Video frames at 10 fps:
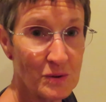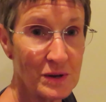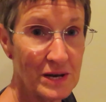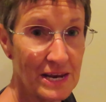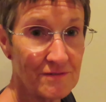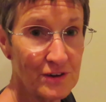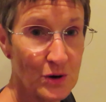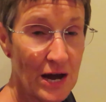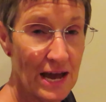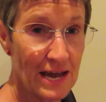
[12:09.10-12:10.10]
whenever
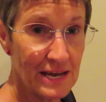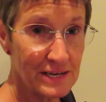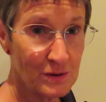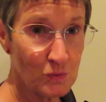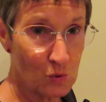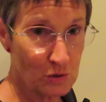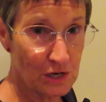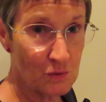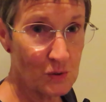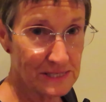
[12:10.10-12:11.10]
you're adding
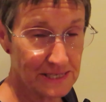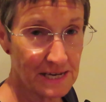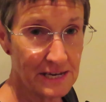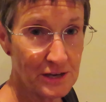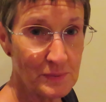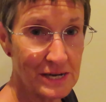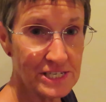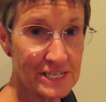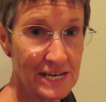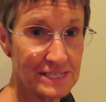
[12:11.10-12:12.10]
water, once the
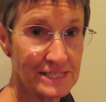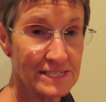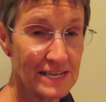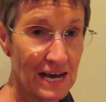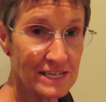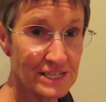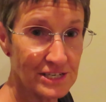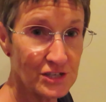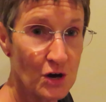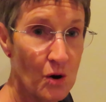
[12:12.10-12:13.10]
incubation has
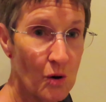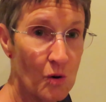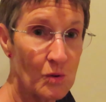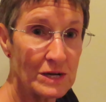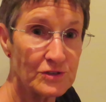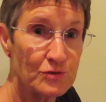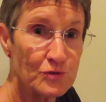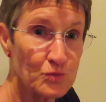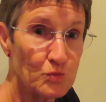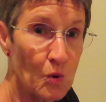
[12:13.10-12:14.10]
started, always
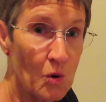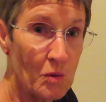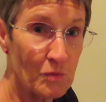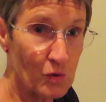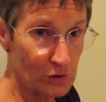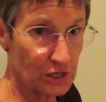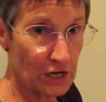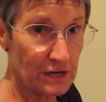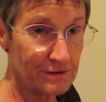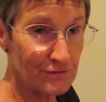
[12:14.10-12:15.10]
use warm
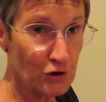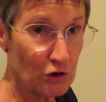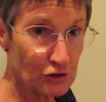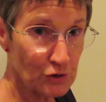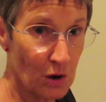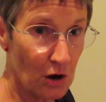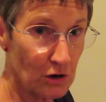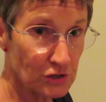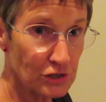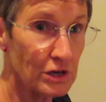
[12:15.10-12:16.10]
water, not too
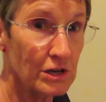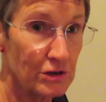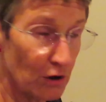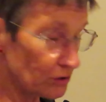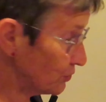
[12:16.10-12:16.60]
hot, not